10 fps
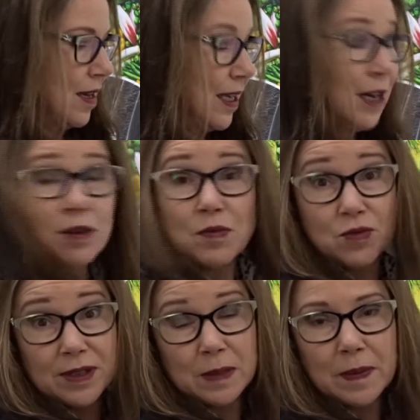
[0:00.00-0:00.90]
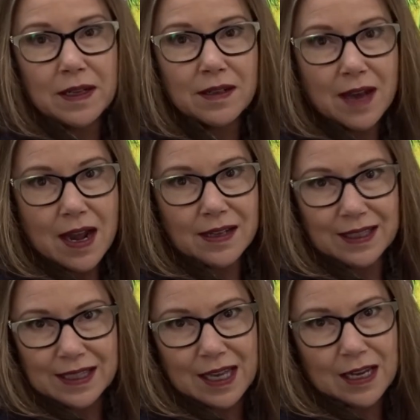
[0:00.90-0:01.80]
here in Brisbane.
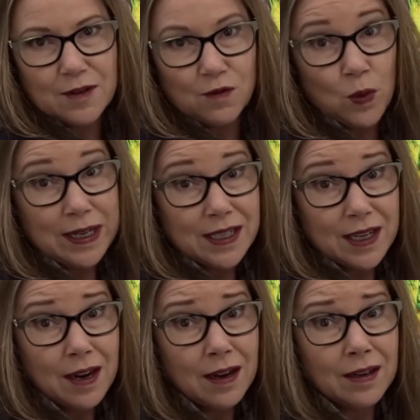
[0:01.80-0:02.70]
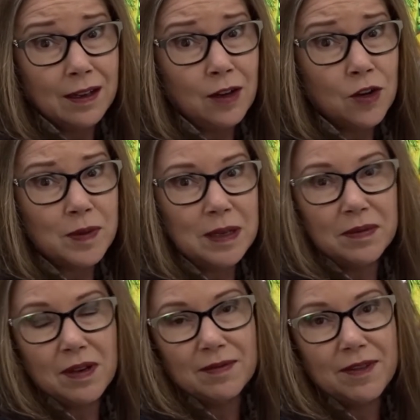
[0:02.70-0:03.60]
It's the end of winter and a lot of
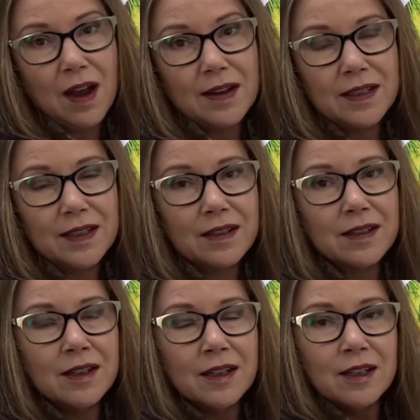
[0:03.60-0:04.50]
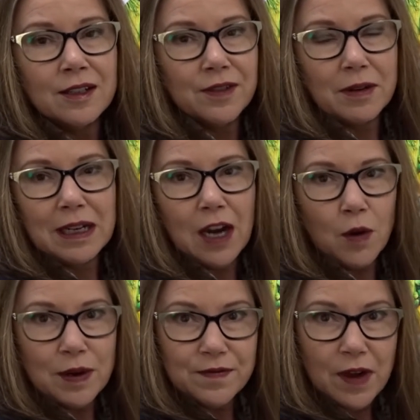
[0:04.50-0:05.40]
people I'm finding are very
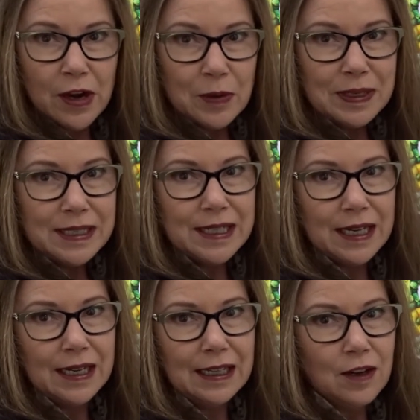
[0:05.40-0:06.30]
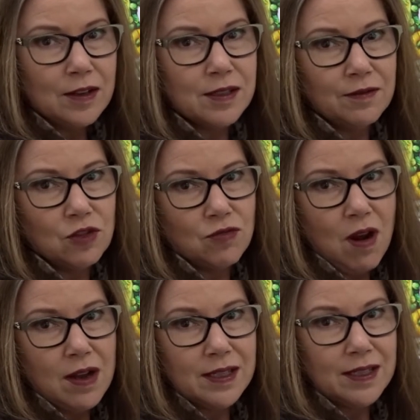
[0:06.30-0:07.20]
low in vitamin D, lots of
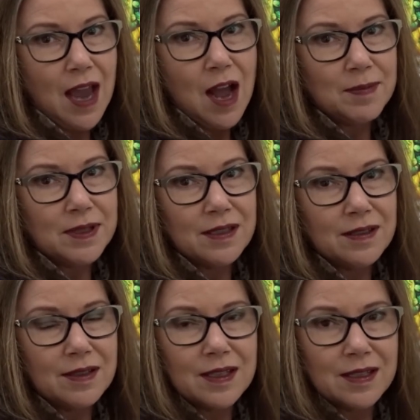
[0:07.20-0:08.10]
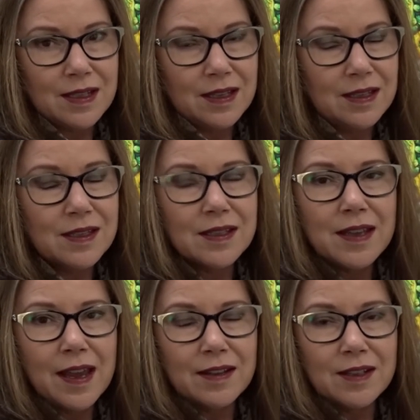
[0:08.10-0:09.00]
dry scalps and skins,
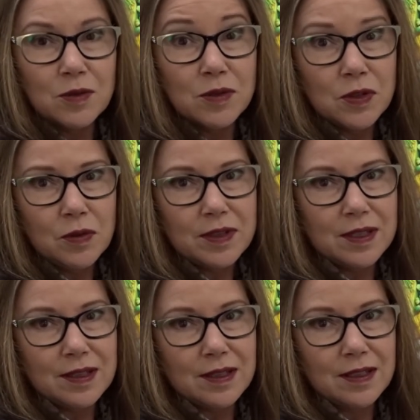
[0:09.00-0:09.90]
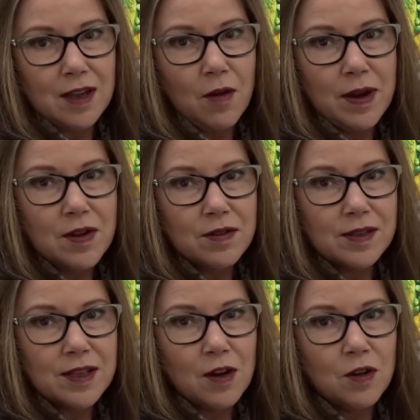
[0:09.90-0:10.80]
and there's all sorts of things going
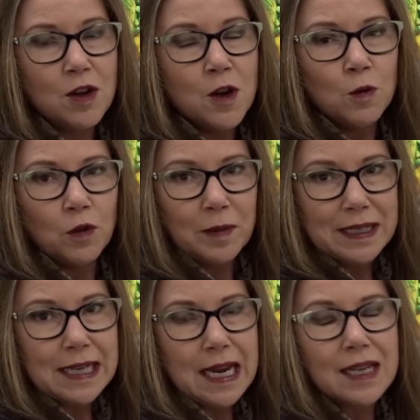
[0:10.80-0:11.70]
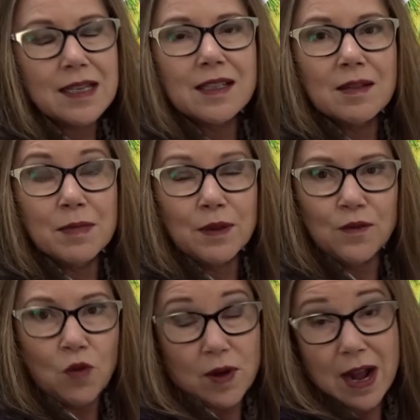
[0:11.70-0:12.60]
on. So we've been taking some
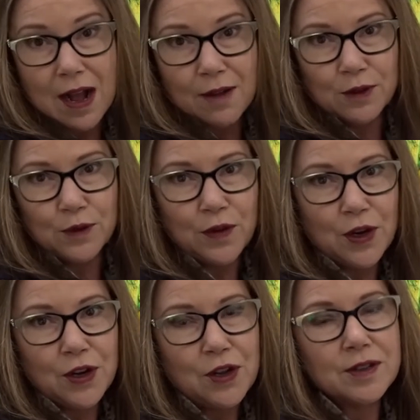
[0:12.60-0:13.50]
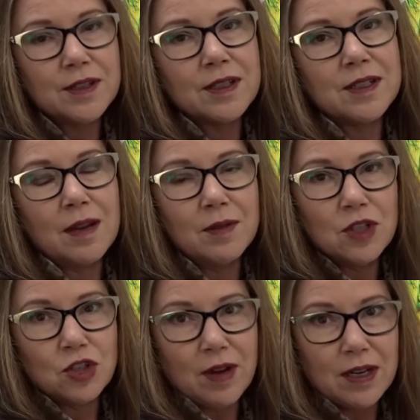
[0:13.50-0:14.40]
before and after photos to
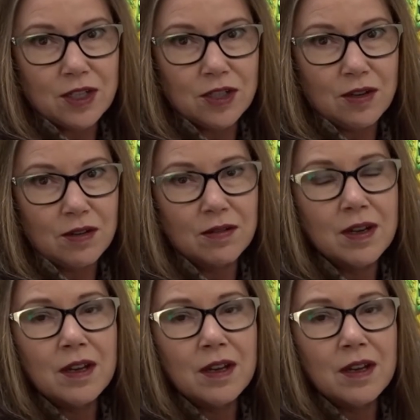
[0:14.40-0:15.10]
demonstrate to you,